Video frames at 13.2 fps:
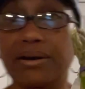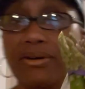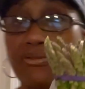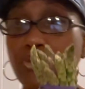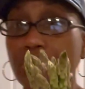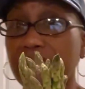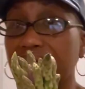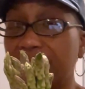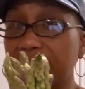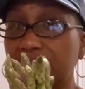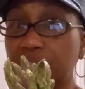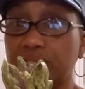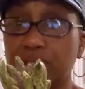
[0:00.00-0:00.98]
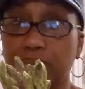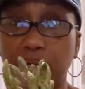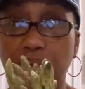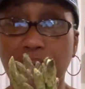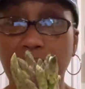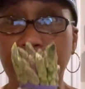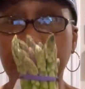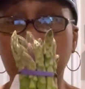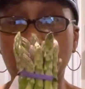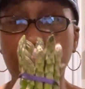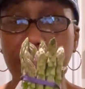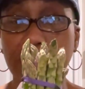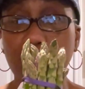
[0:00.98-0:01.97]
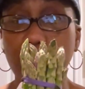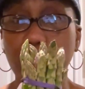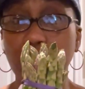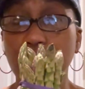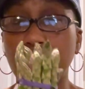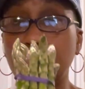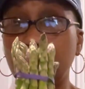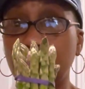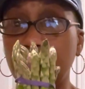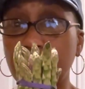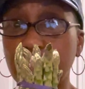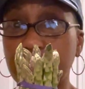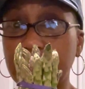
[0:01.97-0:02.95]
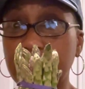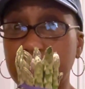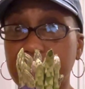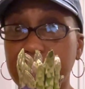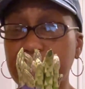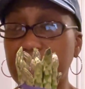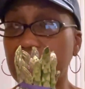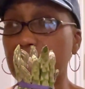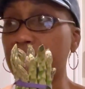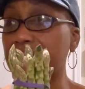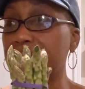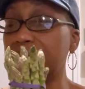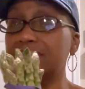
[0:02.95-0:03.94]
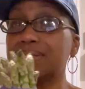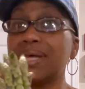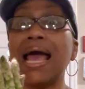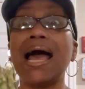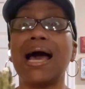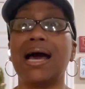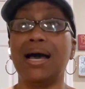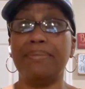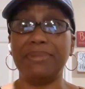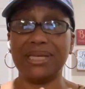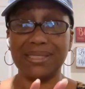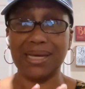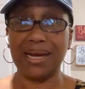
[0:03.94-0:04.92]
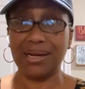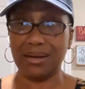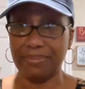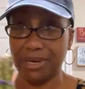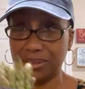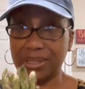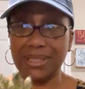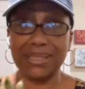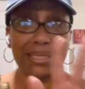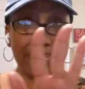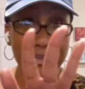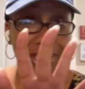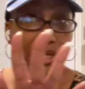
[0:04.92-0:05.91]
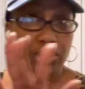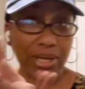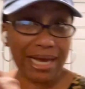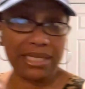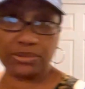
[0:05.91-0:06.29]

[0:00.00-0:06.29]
for a vegetable, I'm going to use the asparagus. I'm excited about this. Let me tell you guys